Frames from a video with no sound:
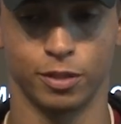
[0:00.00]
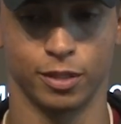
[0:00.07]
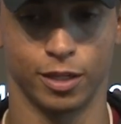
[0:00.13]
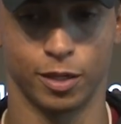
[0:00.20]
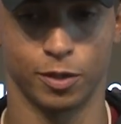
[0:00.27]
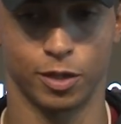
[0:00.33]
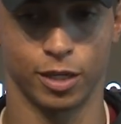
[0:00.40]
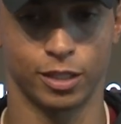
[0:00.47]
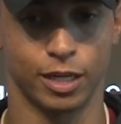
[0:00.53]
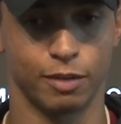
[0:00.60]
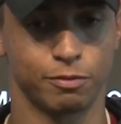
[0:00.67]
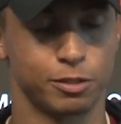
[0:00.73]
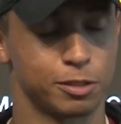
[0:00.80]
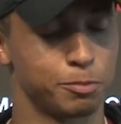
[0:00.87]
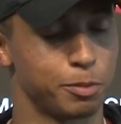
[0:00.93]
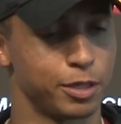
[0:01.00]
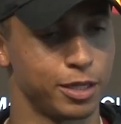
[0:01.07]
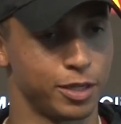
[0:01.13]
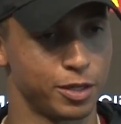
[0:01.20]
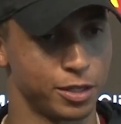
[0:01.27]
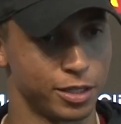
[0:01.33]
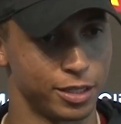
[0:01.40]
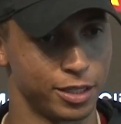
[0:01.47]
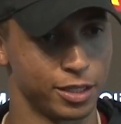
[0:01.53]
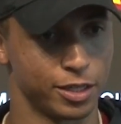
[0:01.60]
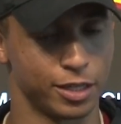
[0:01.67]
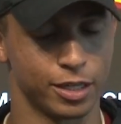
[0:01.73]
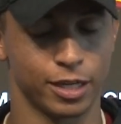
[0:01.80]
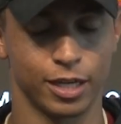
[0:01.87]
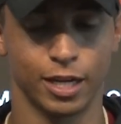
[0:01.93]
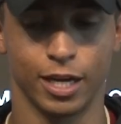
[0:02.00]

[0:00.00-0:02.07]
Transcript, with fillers: you know, Cartevious has been here a year.